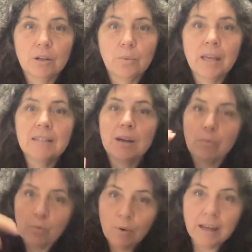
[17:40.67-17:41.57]
We end up
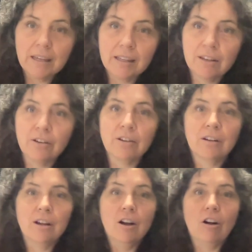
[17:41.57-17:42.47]
right here
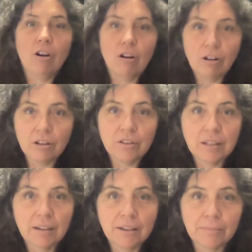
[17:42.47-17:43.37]
all the
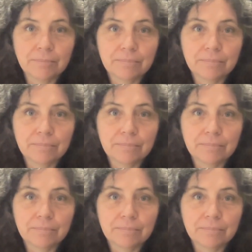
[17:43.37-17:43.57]
time.